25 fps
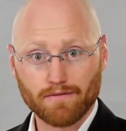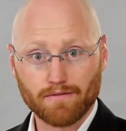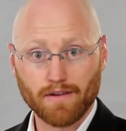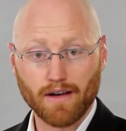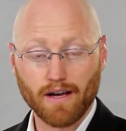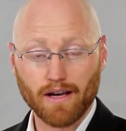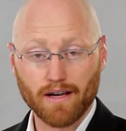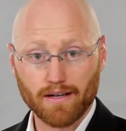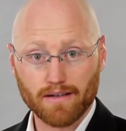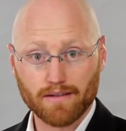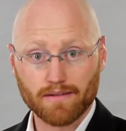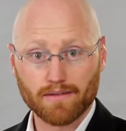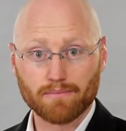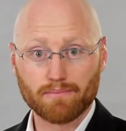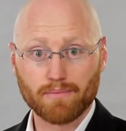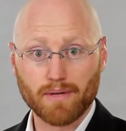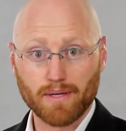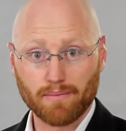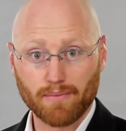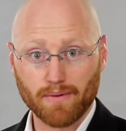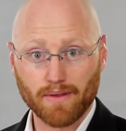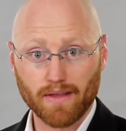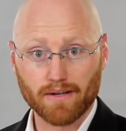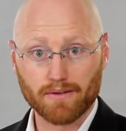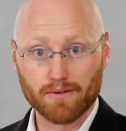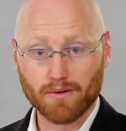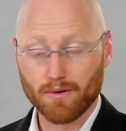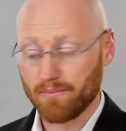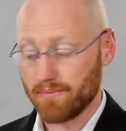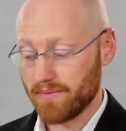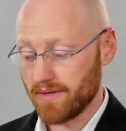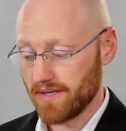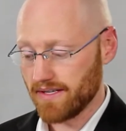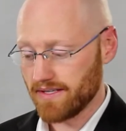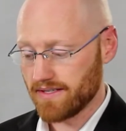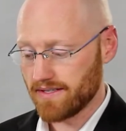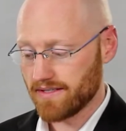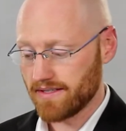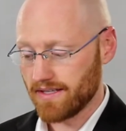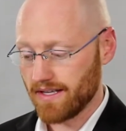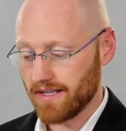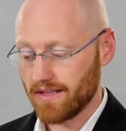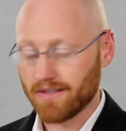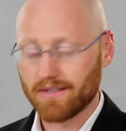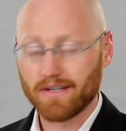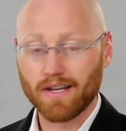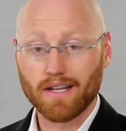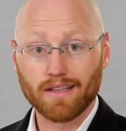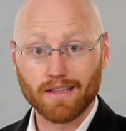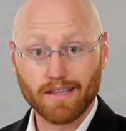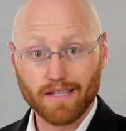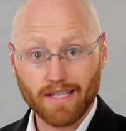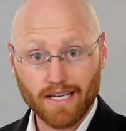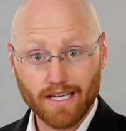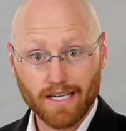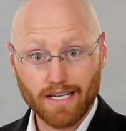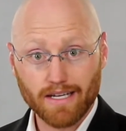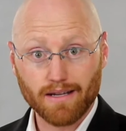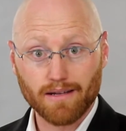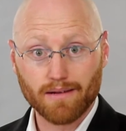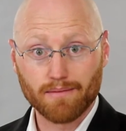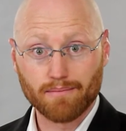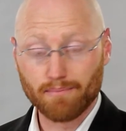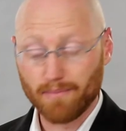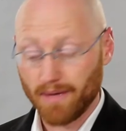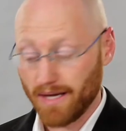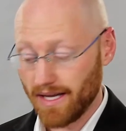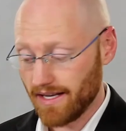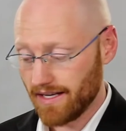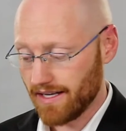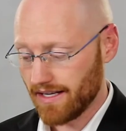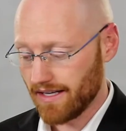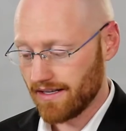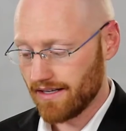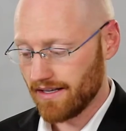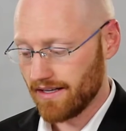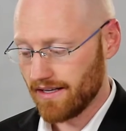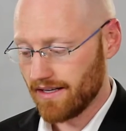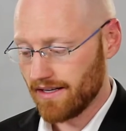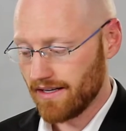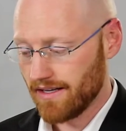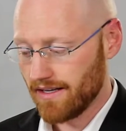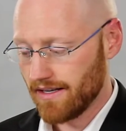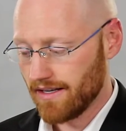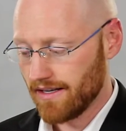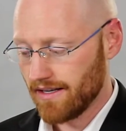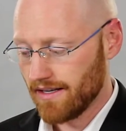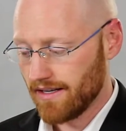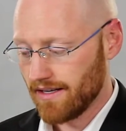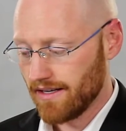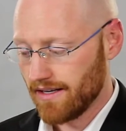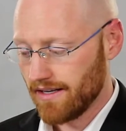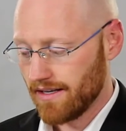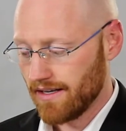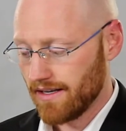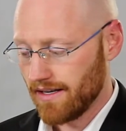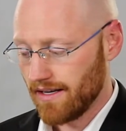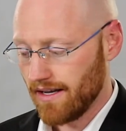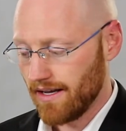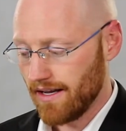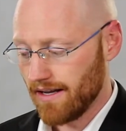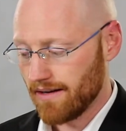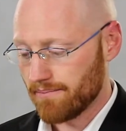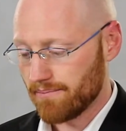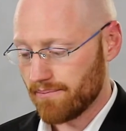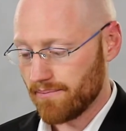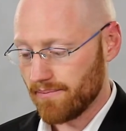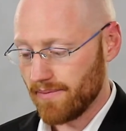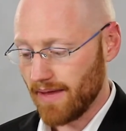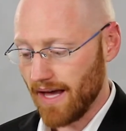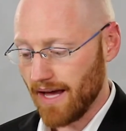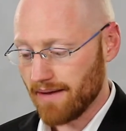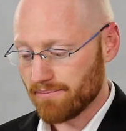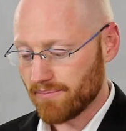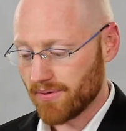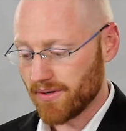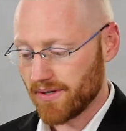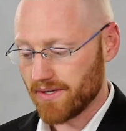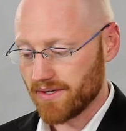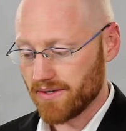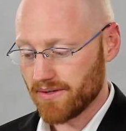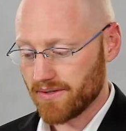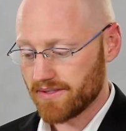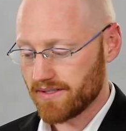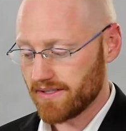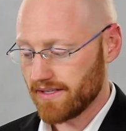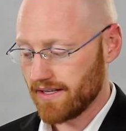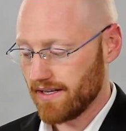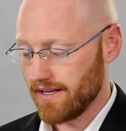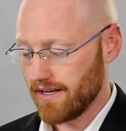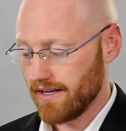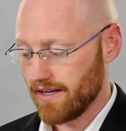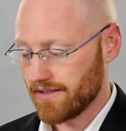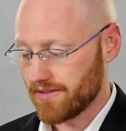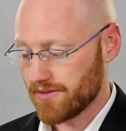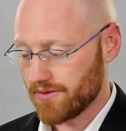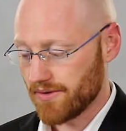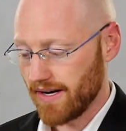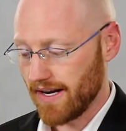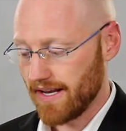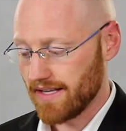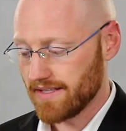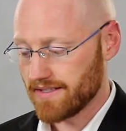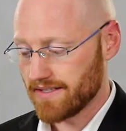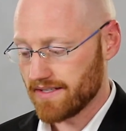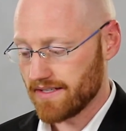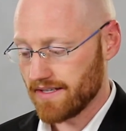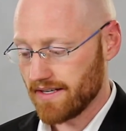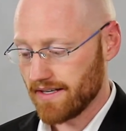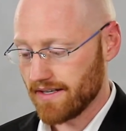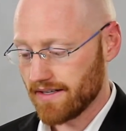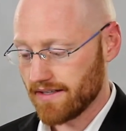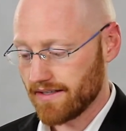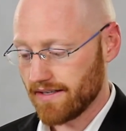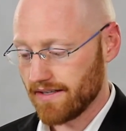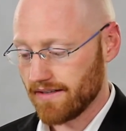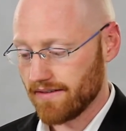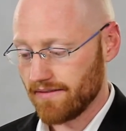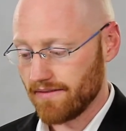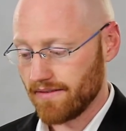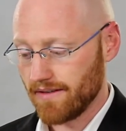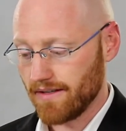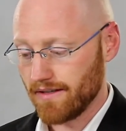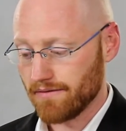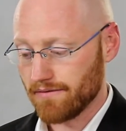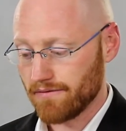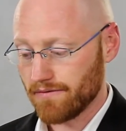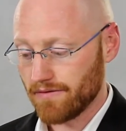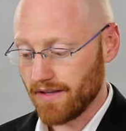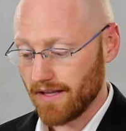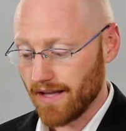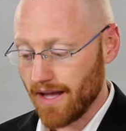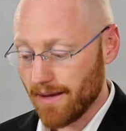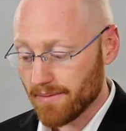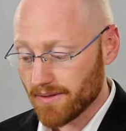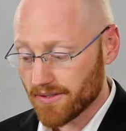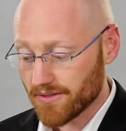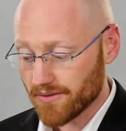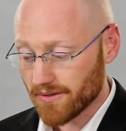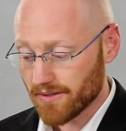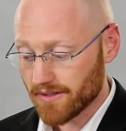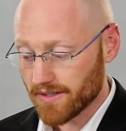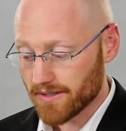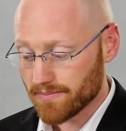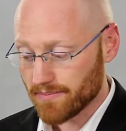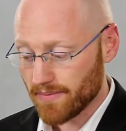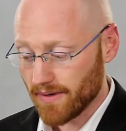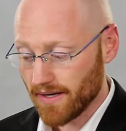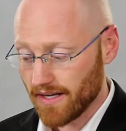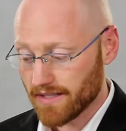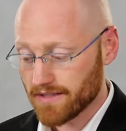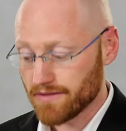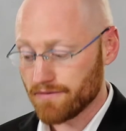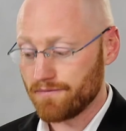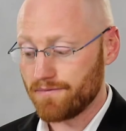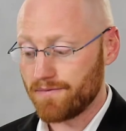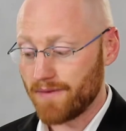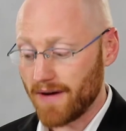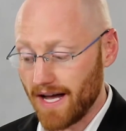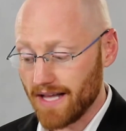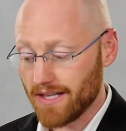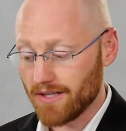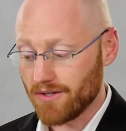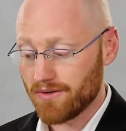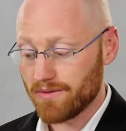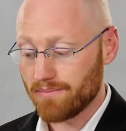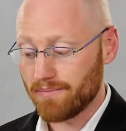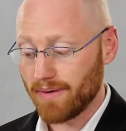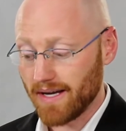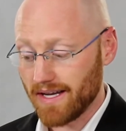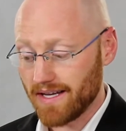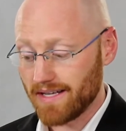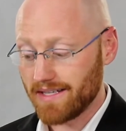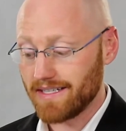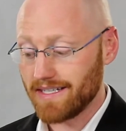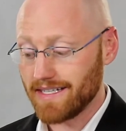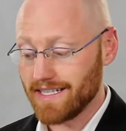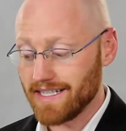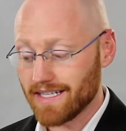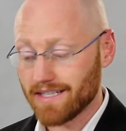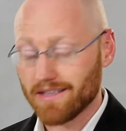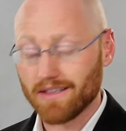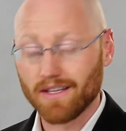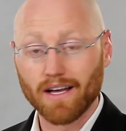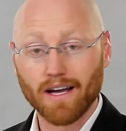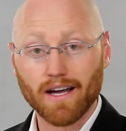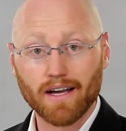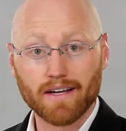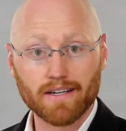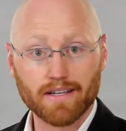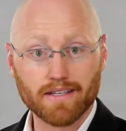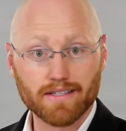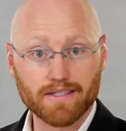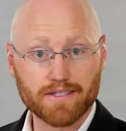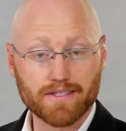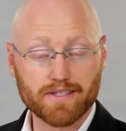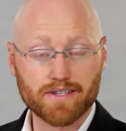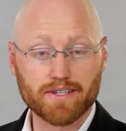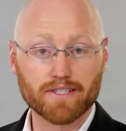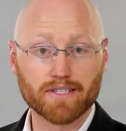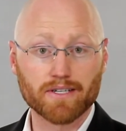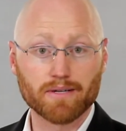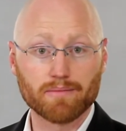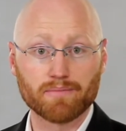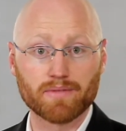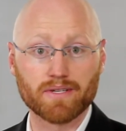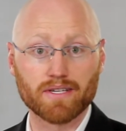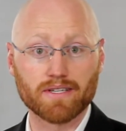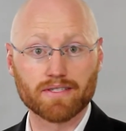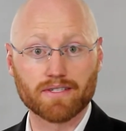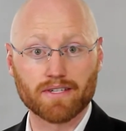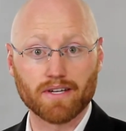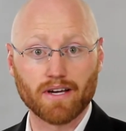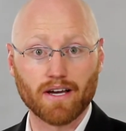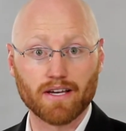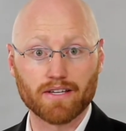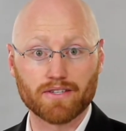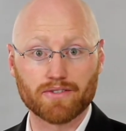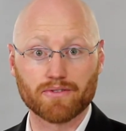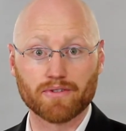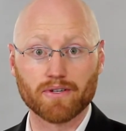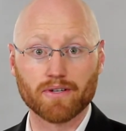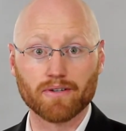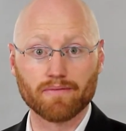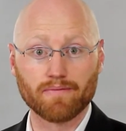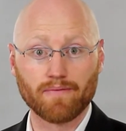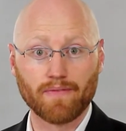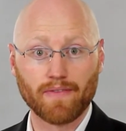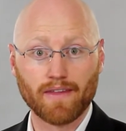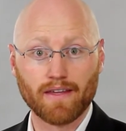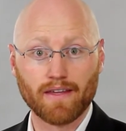uh, people that are obese, they looked at lean men. And that produced a transient inflammatory response followed by a decline in serum testosterone.